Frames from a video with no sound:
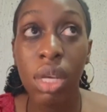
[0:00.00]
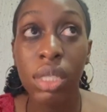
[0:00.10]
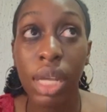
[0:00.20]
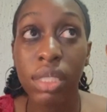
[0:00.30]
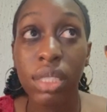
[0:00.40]

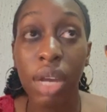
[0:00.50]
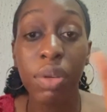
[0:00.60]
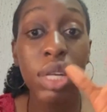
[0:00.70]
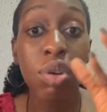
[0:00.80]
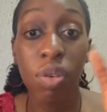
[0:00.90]

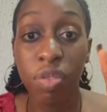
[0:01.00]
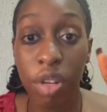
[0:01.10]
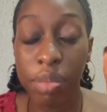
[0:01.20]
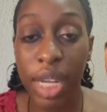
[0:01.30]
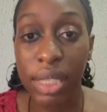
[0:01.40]
really
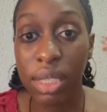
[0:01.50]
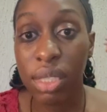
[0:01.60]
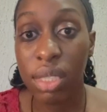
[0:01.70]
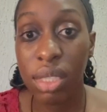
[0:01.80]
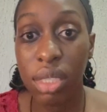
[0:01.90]
confirm that
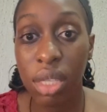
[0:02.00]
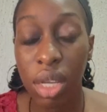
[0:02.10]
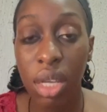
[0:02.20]
this